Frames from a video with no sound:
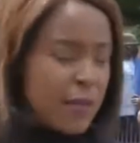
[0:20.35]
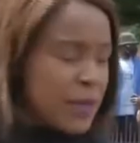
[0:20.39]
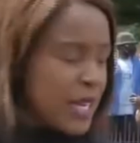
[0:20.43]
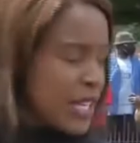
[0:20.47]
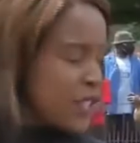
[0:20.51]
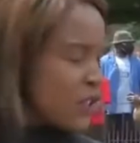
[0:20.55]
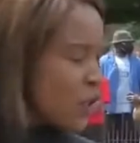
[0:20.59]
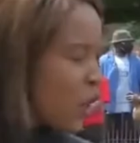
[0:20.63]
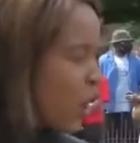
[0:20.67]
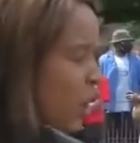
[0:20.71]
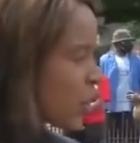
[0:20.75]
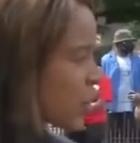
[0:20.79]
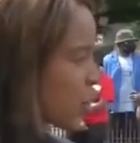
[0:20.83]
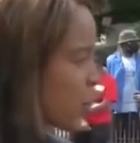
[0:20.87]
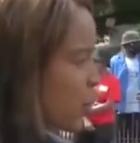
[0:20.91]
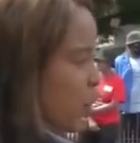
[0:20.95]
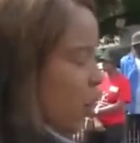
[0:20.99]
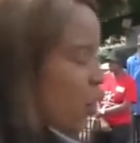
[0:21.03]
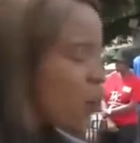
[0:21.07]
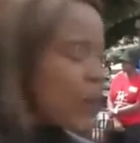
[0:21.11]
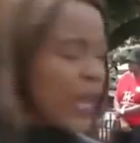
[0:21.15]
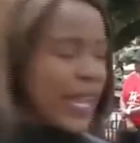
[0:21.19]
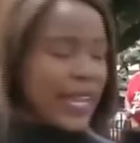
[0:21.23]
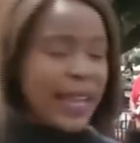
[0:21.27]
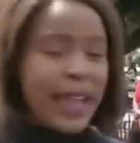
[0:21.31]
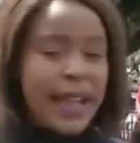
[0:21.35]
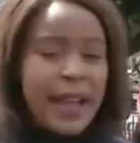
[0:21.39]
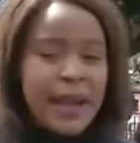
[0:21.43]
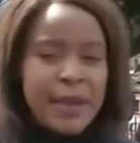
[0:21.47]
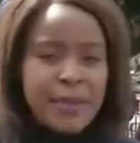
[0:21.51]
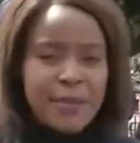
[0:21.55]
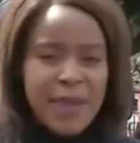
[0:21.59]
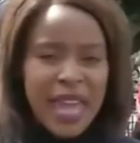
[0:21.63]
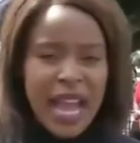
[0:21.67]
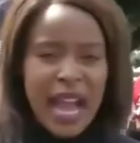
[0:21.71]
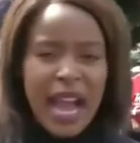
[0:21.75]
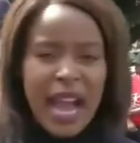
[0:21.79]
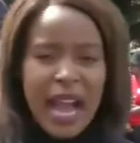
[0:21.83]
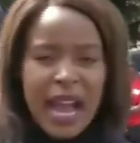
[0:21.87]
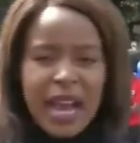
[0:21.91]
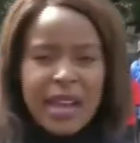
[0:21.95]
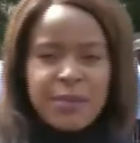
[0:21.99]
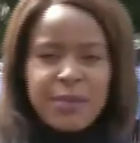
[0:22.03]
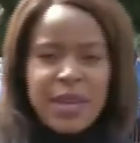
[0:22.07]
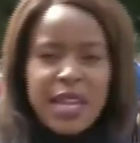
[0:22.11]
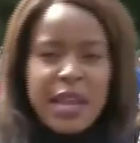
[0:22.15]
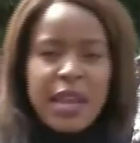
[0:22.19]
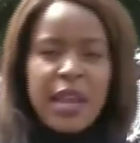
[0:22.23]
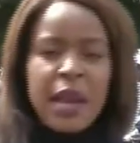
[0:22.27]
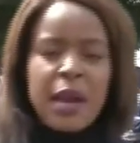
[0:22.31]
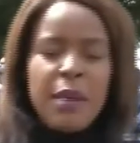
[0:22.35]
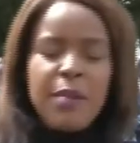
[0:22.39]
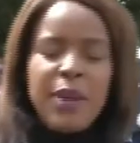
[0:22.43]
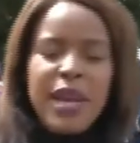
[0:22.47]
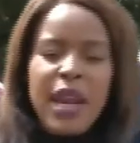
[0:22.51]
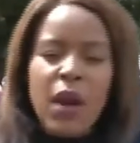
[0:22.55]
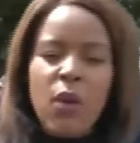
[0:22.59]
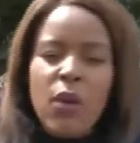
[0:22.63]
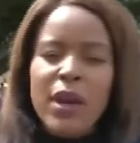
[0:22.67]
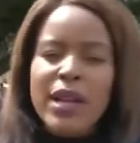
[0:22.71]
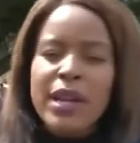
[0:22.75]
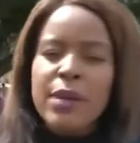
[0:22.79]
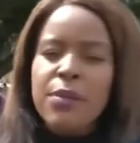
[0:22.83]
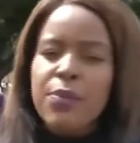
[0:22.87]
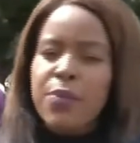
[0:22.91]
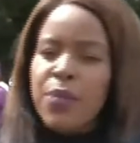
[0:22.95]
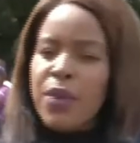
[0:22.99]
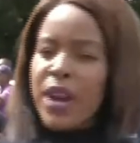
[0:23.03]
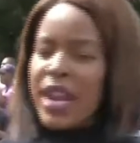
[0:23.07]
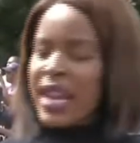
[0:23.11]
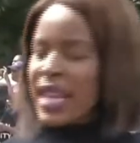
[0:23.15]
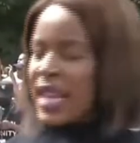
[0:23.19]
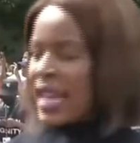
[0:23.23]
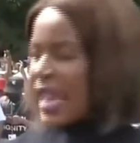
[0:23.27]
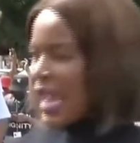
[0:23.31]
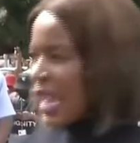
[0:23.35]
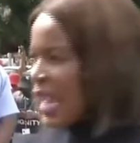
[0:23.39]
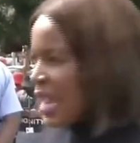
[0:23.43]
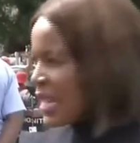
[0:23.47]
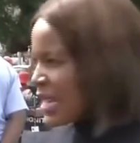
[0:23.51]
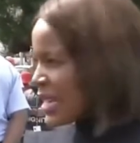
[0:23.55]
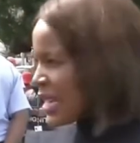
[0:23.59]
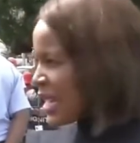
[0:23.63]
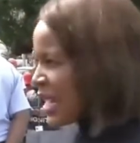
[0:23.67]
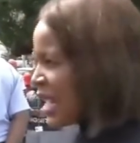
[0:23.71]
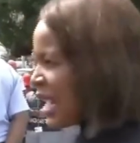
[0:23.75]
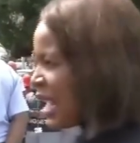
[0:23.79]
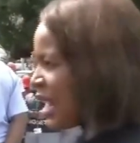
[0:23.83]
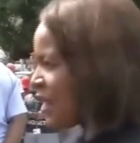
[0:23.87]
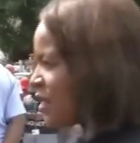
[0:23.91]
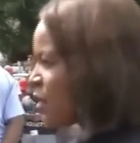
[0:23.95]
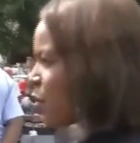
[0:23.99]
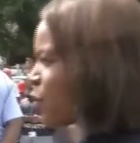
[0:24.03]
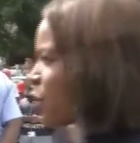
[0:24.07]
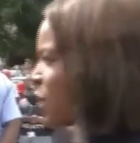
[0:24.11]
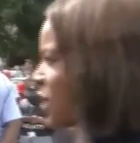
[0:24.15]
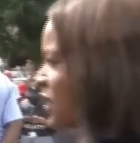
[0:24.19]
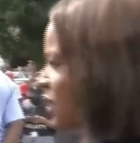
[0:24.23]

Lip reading: I mean, it's ongoing behind me. But I want to bring in the